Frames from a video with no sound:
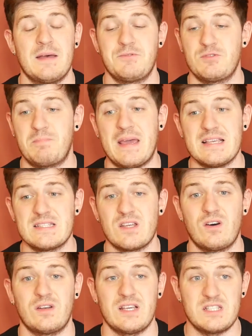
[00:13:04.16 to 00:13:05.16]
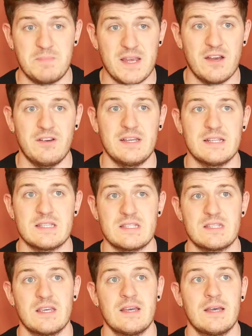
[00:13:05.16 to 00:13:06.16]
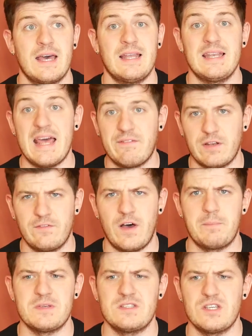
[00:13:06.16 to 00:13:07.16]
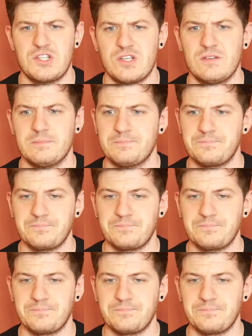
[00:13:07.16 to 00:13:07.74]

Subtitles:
just based on experience, level of opposition.